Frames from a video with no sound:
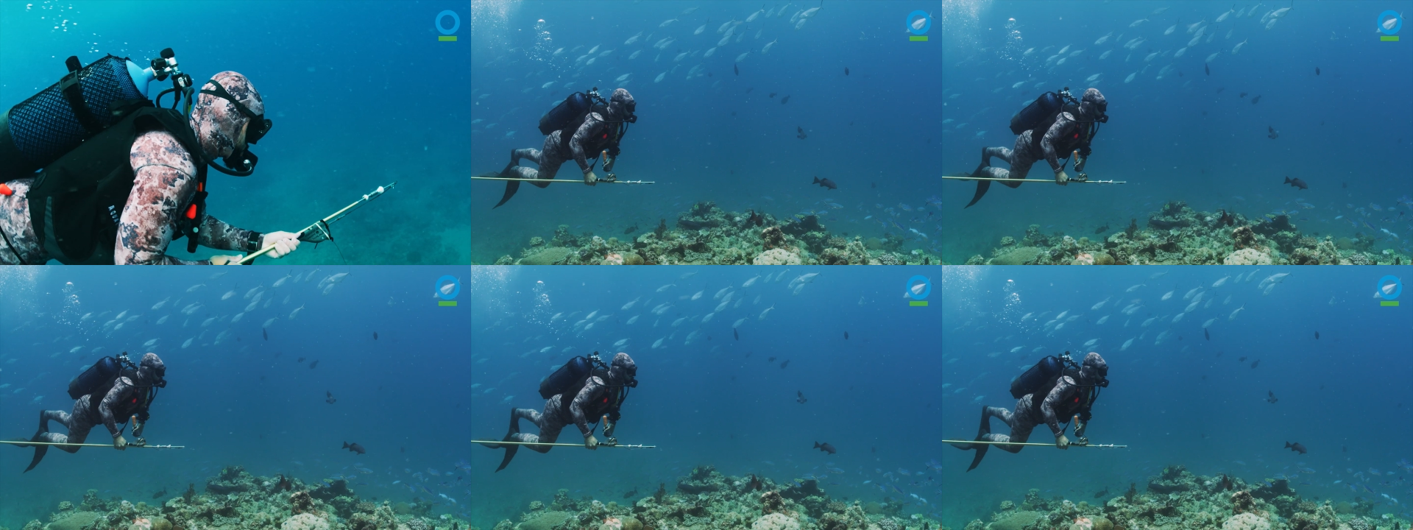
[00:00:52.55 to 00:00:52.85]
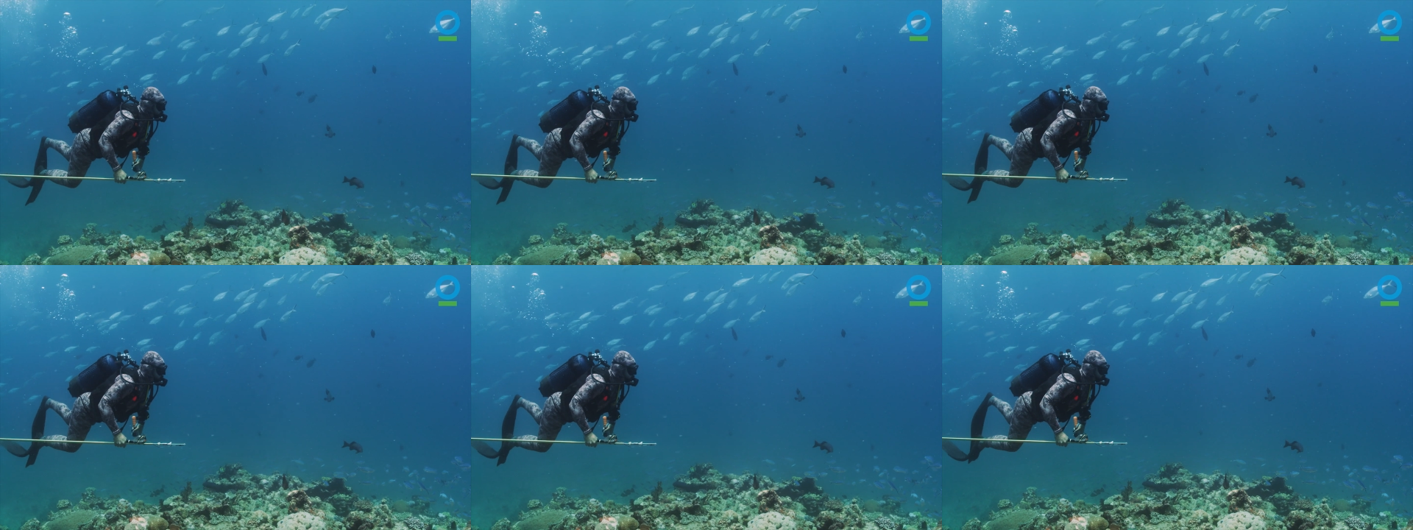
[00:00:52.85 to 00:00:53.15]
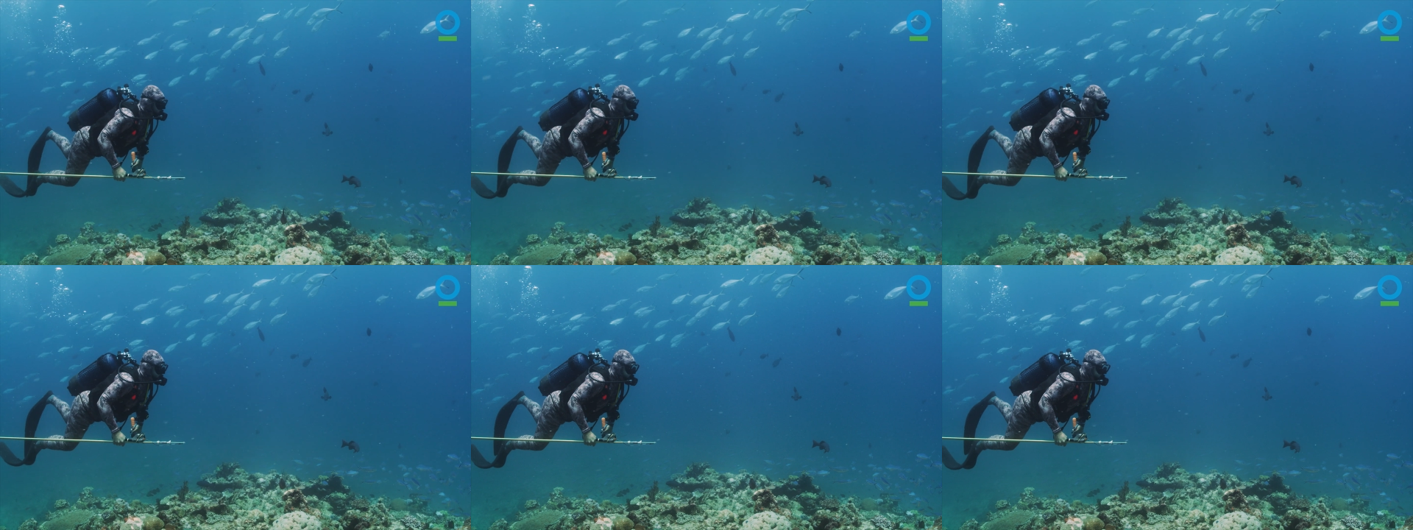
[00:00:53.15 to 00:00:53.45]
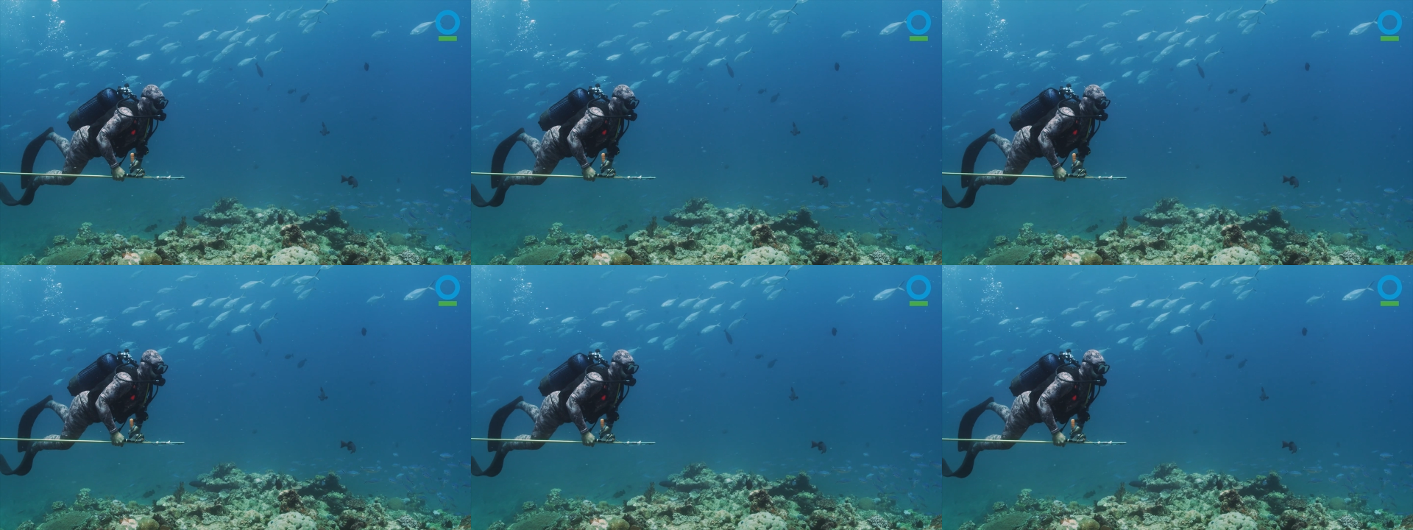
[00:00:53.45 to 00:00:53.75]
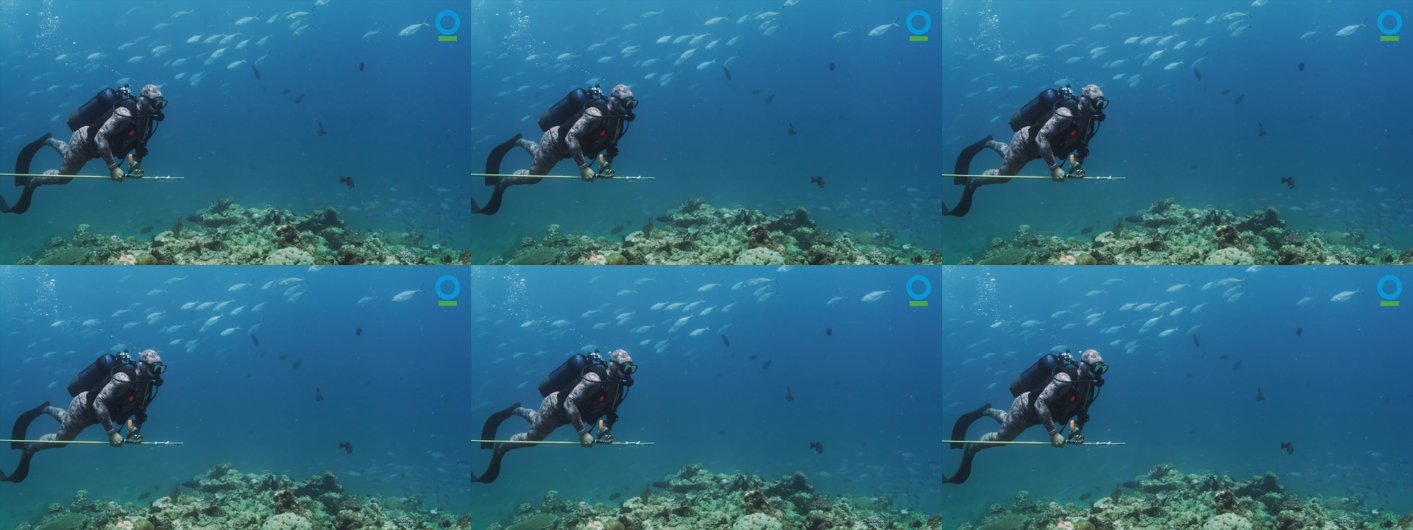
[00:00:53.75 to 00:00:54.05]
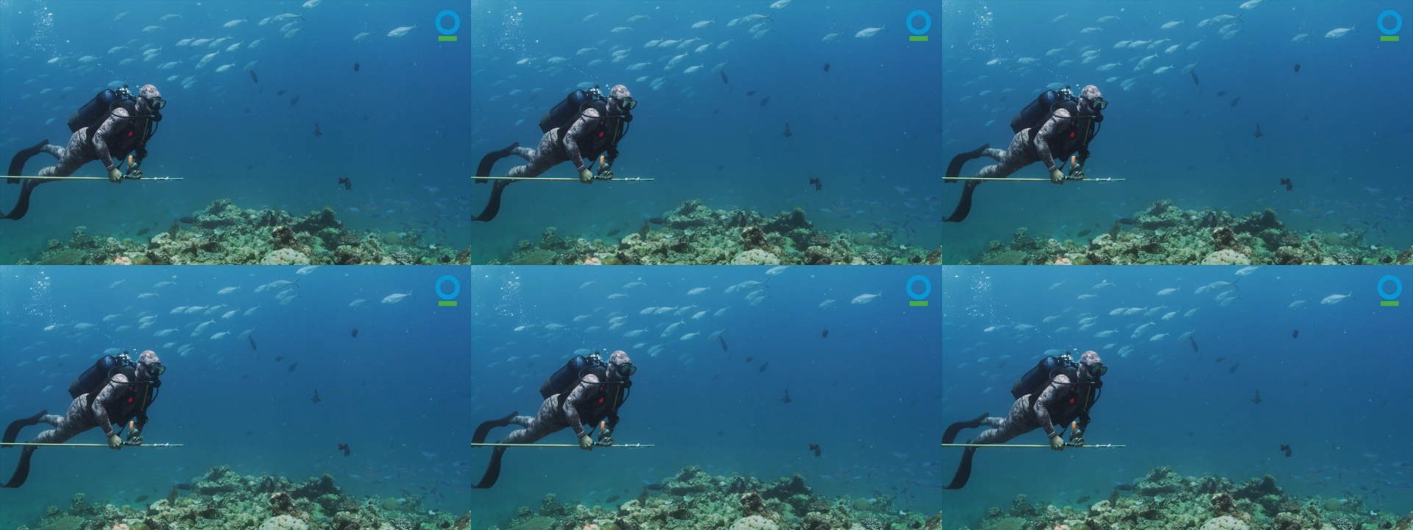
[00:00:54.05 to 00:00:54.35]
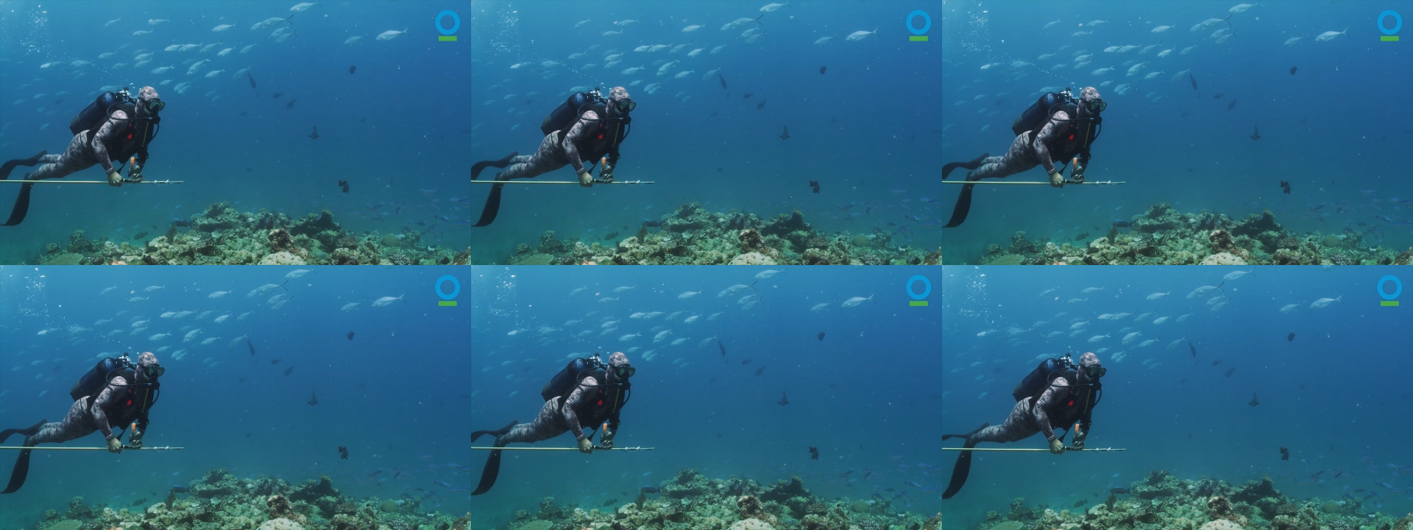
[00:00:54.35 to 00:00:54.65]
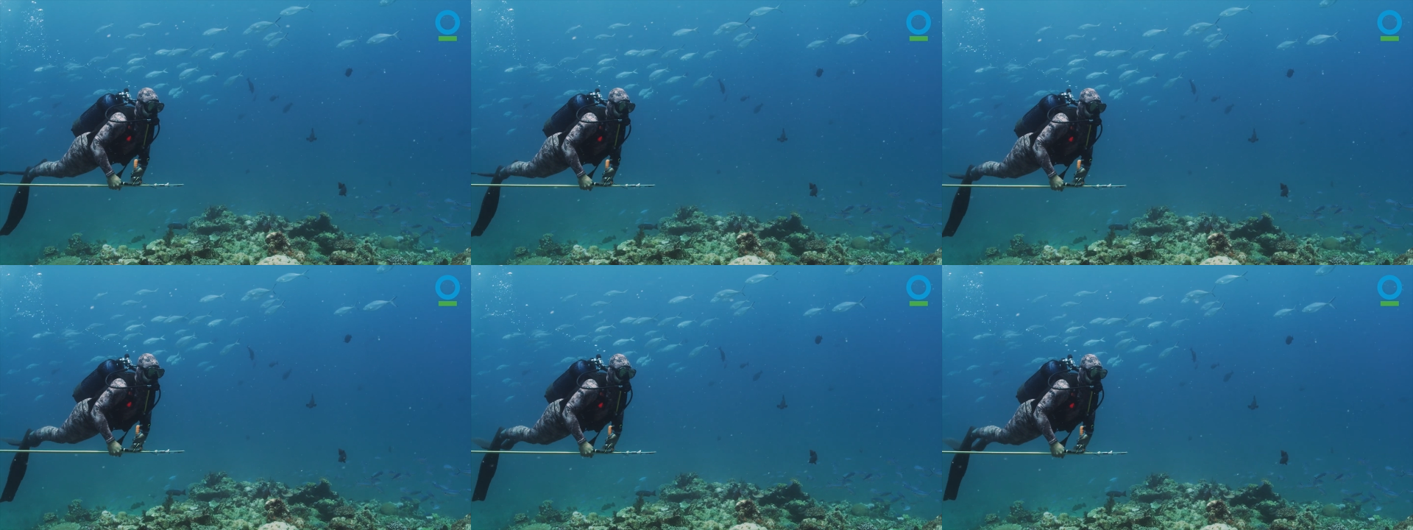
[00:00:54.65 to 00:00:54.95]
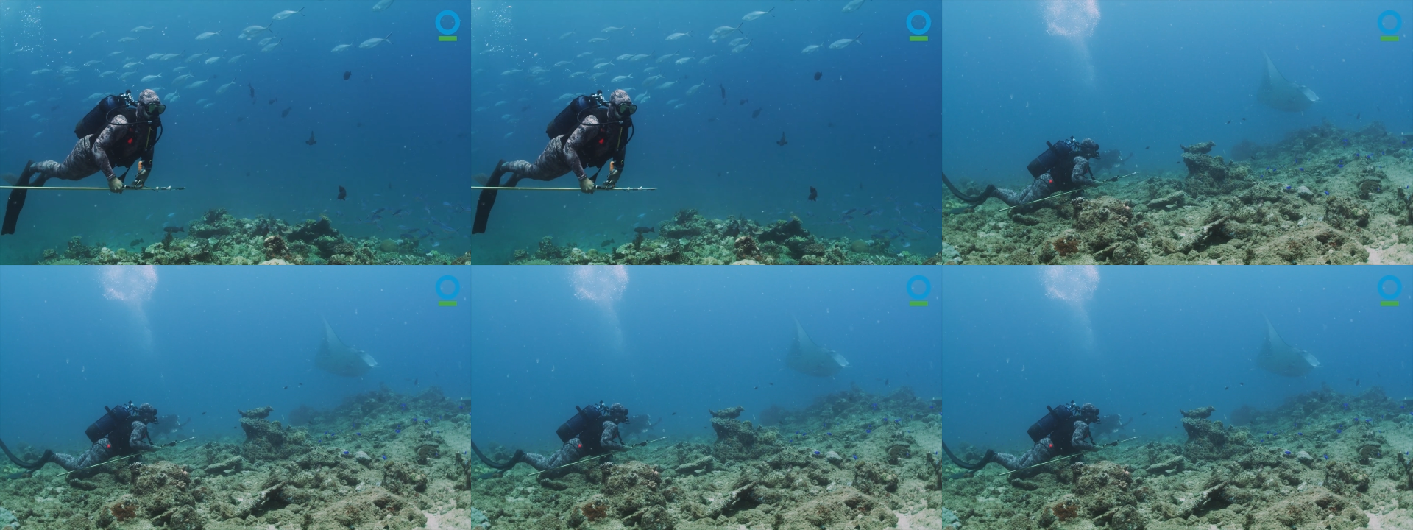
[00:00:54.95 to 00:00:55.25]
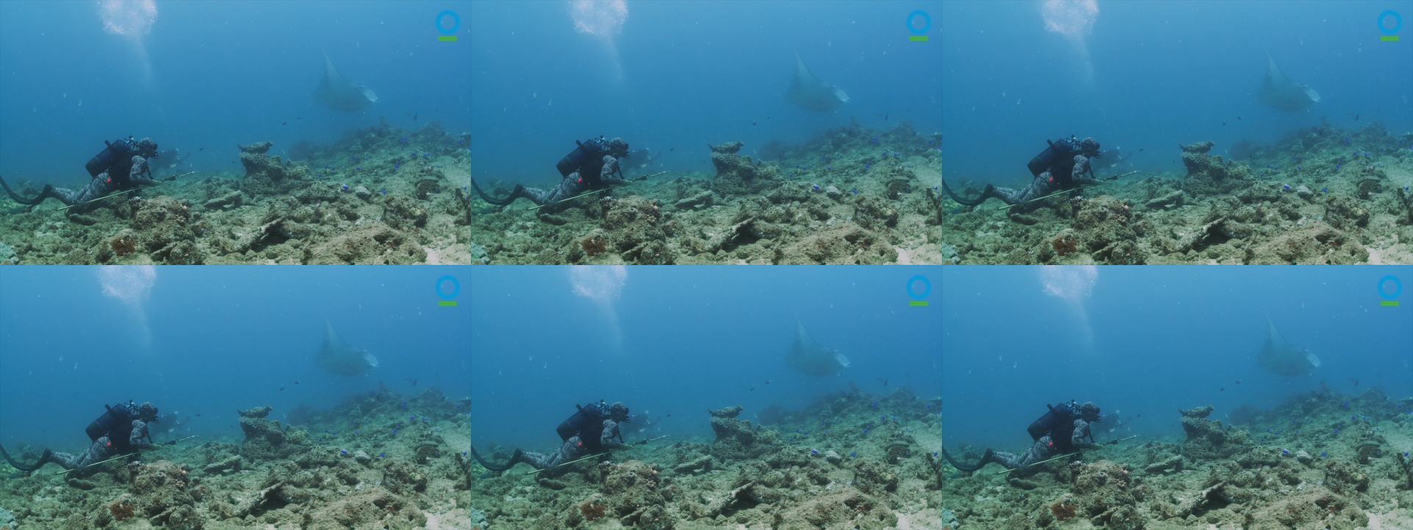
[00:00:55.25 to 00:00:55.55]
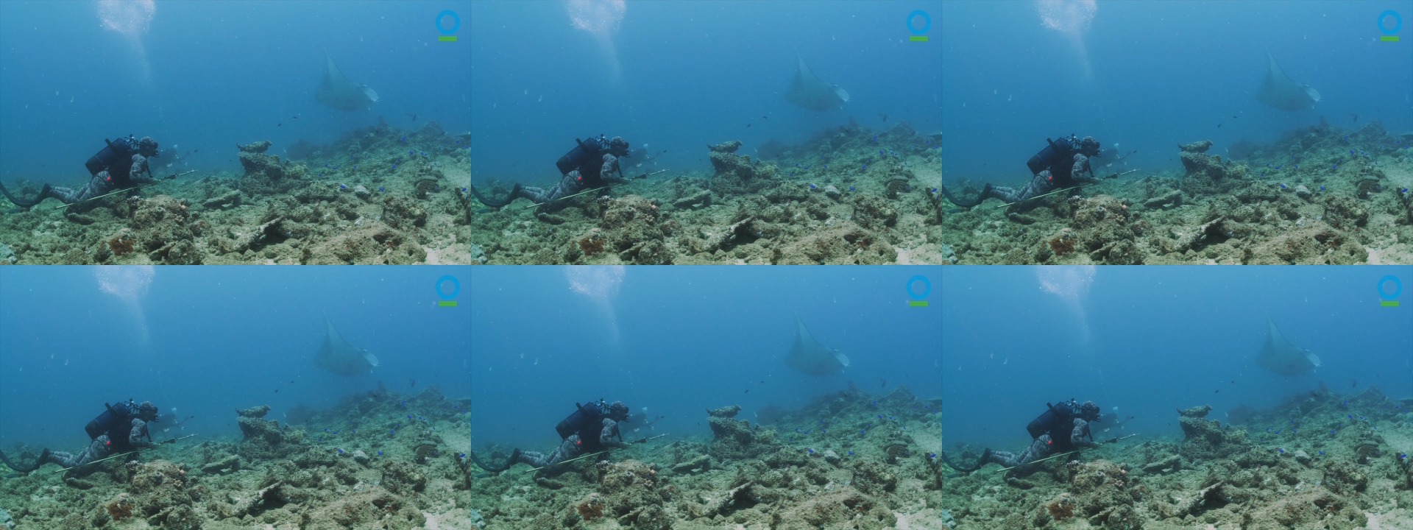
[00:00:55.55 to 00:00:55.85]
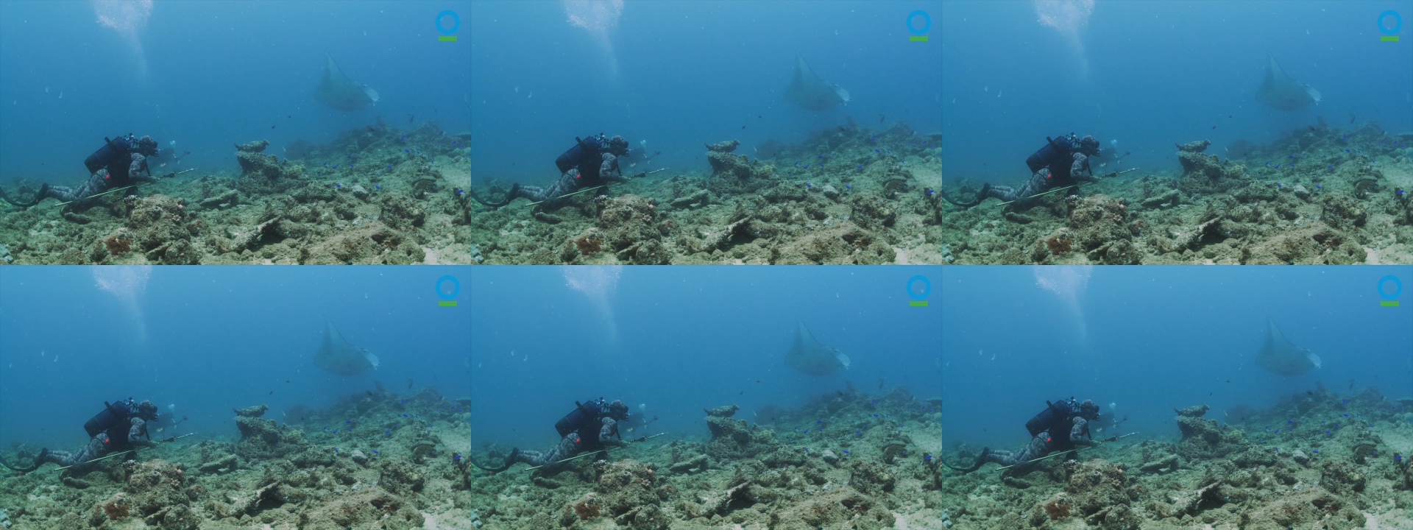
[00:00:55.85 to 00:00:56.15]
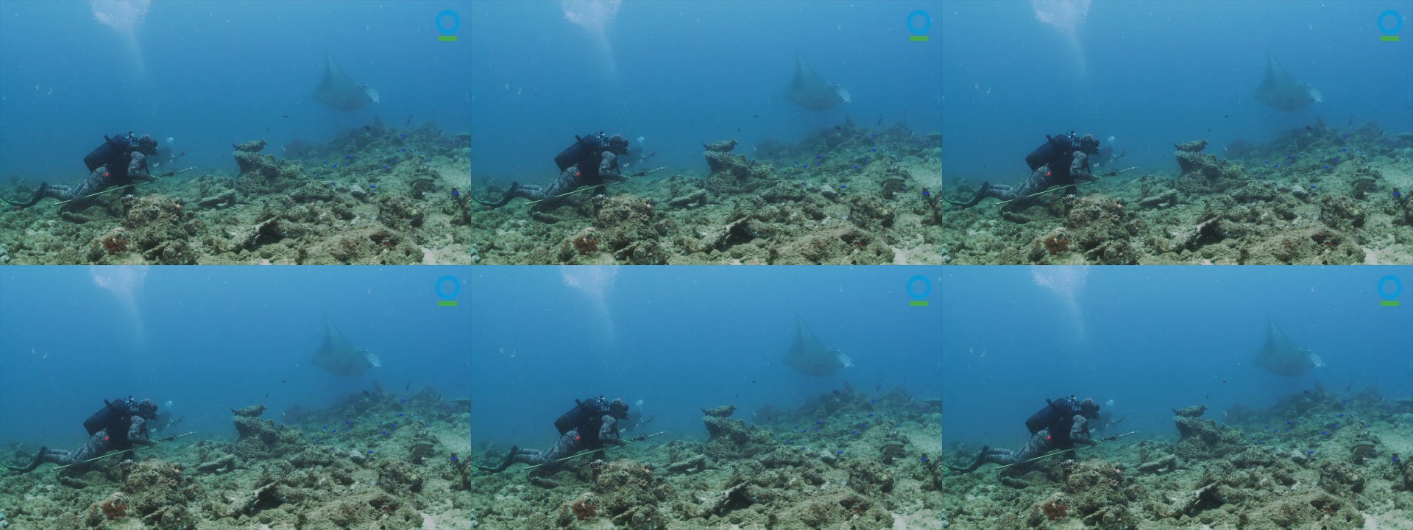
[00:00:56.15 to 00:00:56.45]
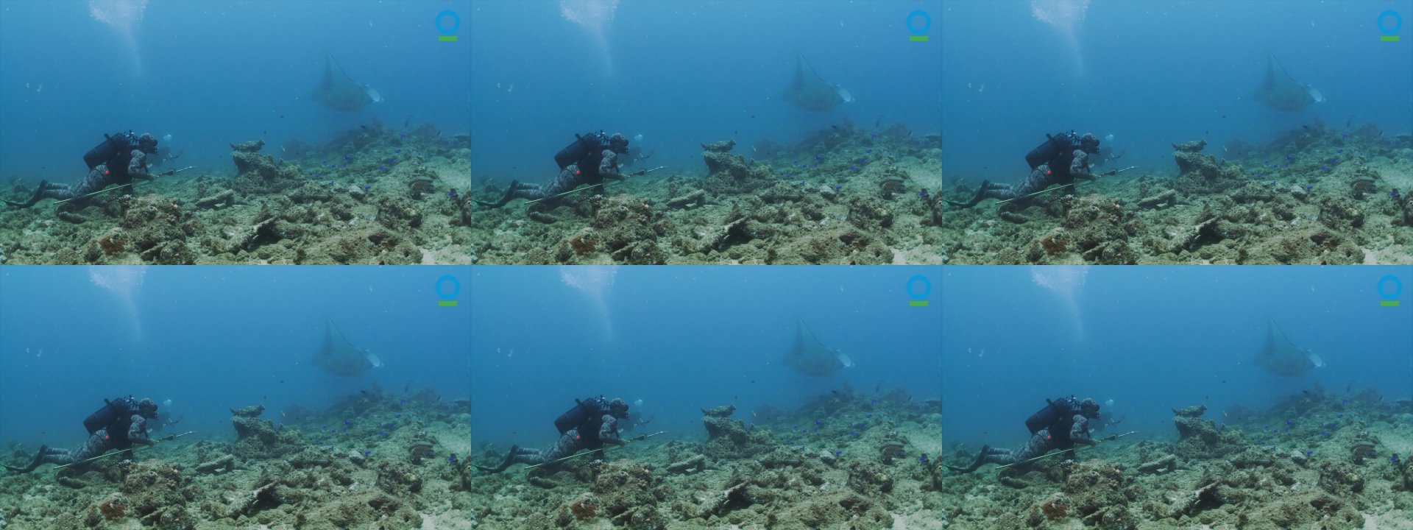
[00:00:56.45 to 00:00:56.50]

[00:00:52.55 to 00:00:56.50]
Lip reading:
(no speaker visible)